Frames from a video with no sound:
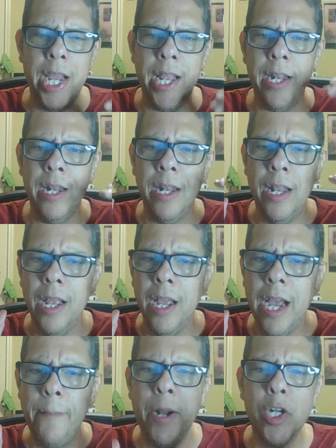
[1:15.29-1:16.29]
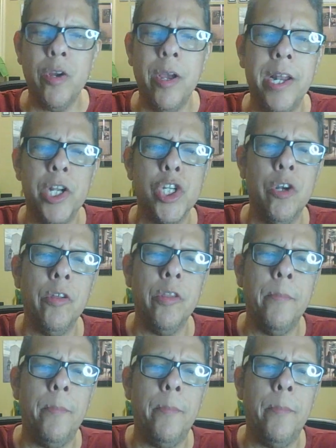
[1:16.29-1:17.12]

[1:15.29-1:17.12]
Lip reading: and I'm not trying to stir the